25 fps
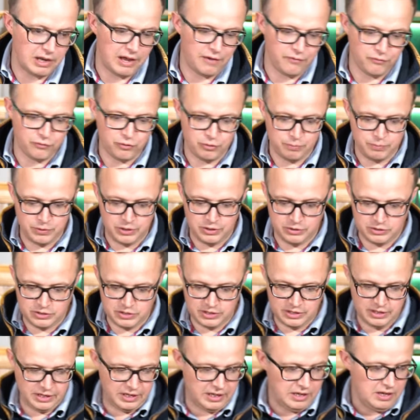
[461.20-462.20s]
left from
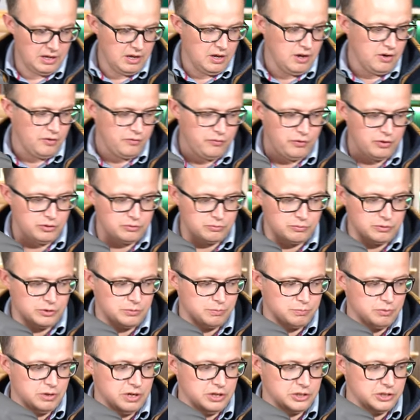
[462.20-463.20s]
using the phosphorus
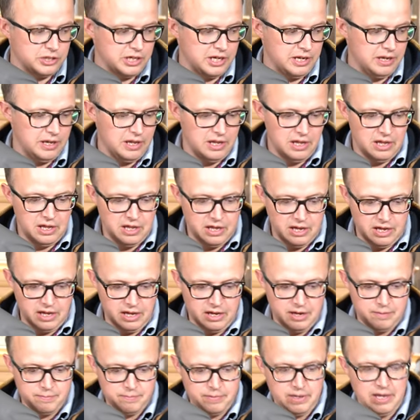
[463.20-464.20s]
brush
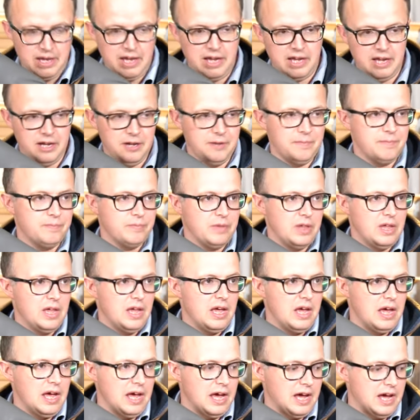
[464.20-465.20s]
um, here.
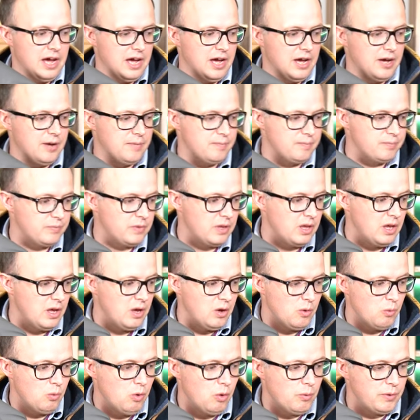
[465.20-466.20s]
Um,
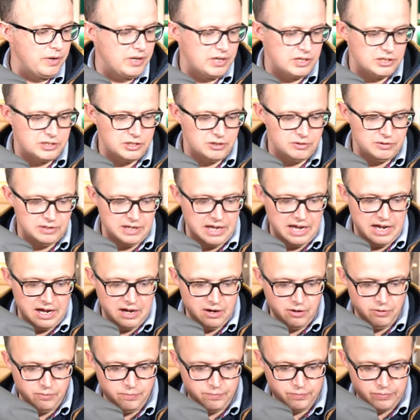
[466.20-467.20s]
what we're going to do
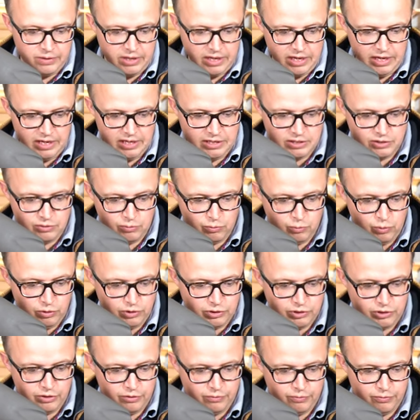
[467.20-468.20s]
now is
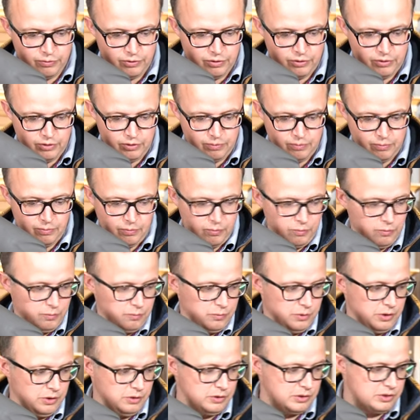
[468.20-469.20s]
once you've
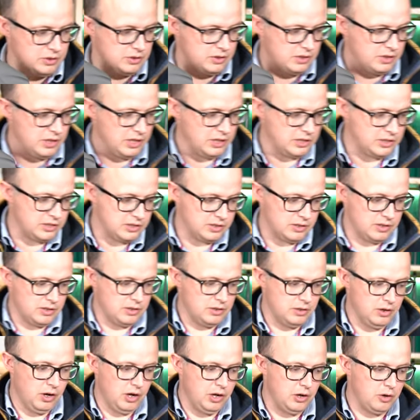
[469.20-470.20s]
used this
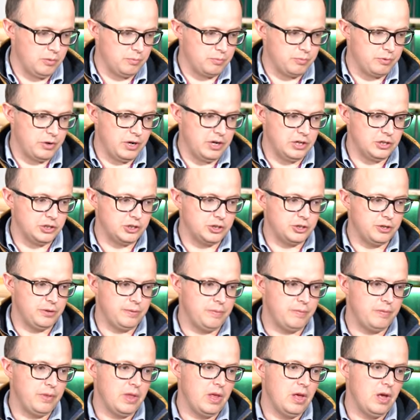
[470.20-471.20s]
nylon brush
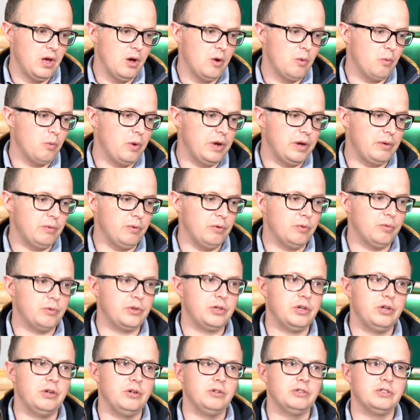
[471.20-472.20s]
we will
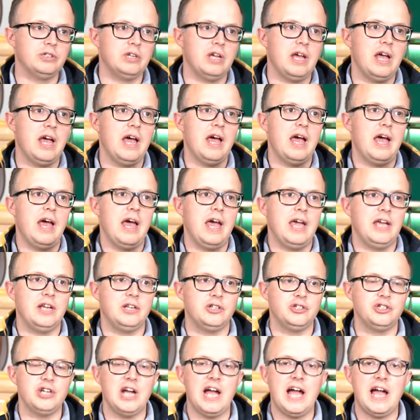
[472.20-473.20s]
use a
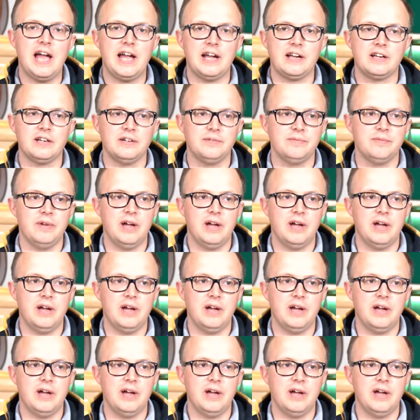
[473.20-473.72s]
jag